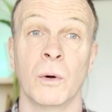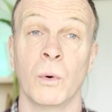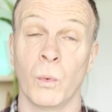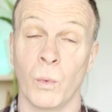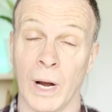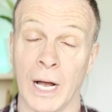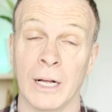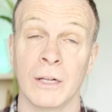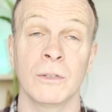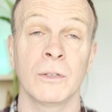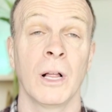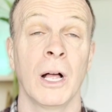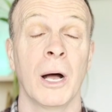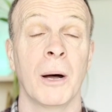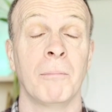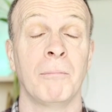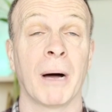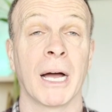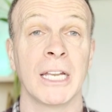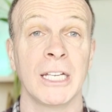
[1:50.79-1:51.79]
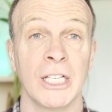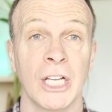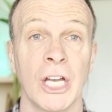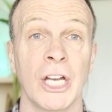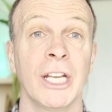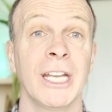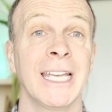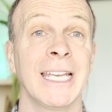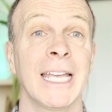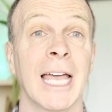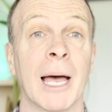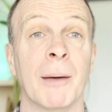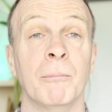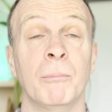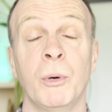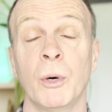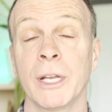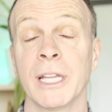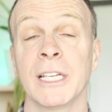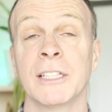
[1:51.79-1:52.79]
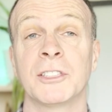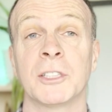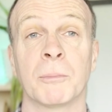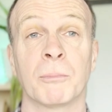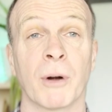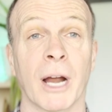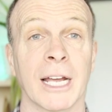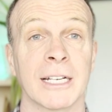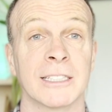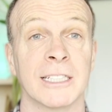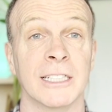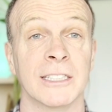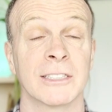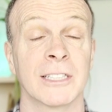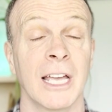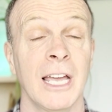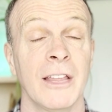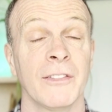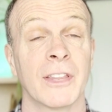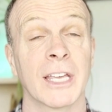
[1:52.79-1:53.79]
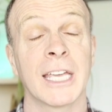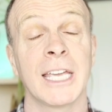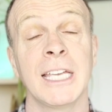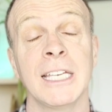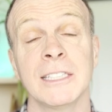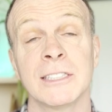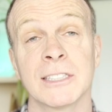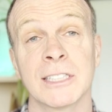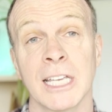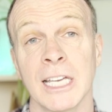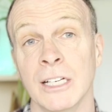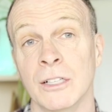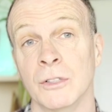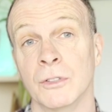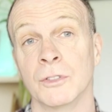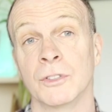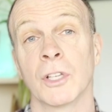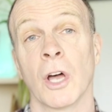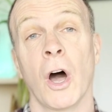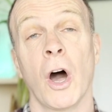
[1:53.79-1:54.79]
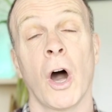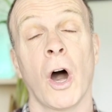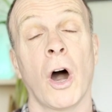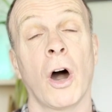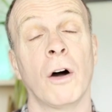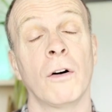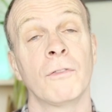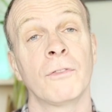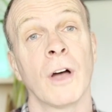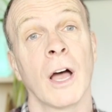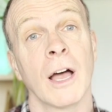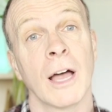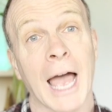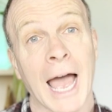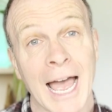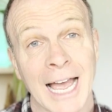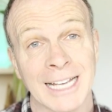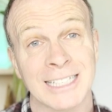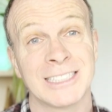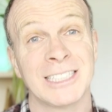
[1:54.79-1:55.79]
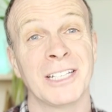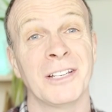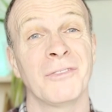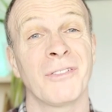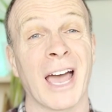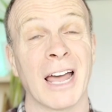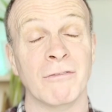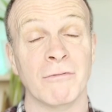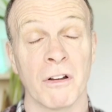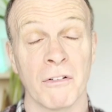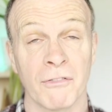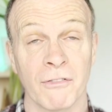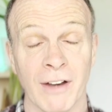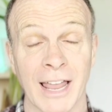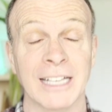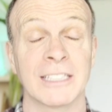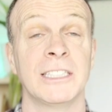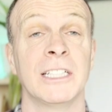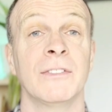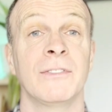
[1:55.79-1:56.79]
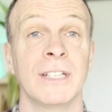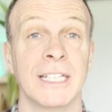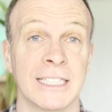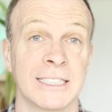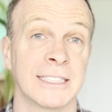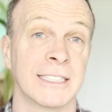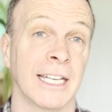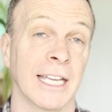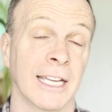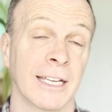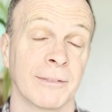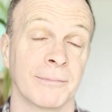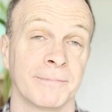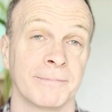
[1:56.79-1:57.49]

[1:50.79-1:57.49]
Well, by learning and putting into practice the key skills of active and reflective listening.